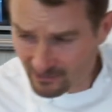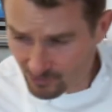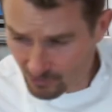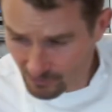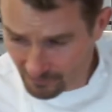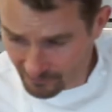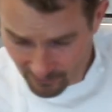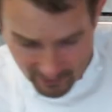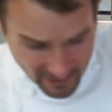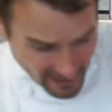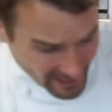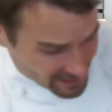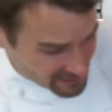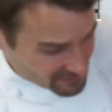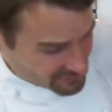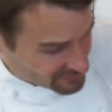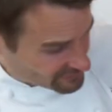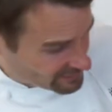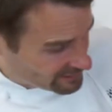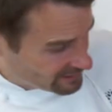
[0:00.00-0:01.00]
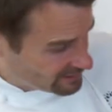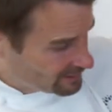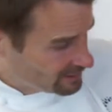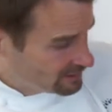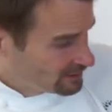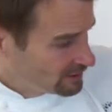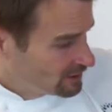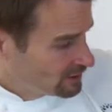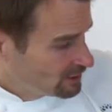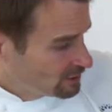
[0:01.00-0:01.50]
so for us,
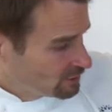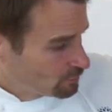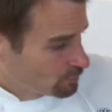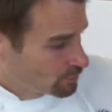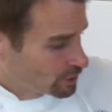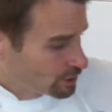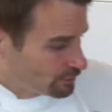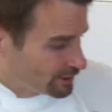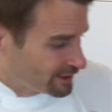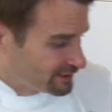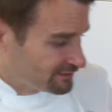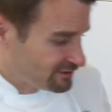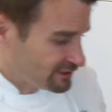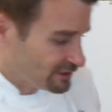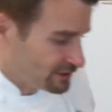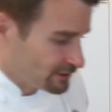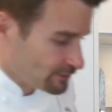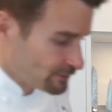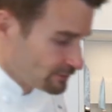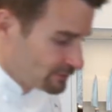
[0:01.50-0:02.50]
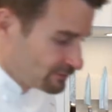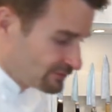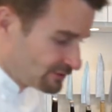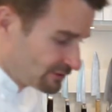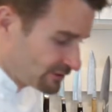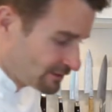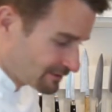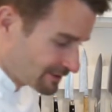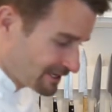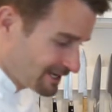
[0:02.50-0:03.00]
we're going to
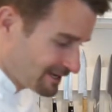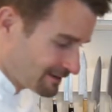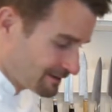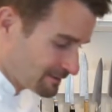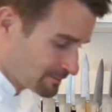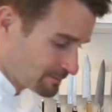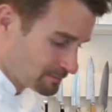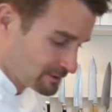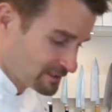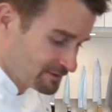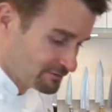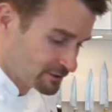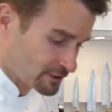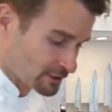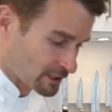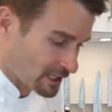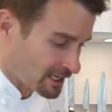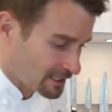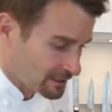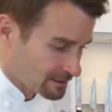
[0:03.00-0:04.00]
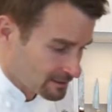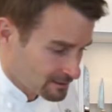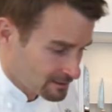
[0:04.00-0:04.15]
use, believe it or not,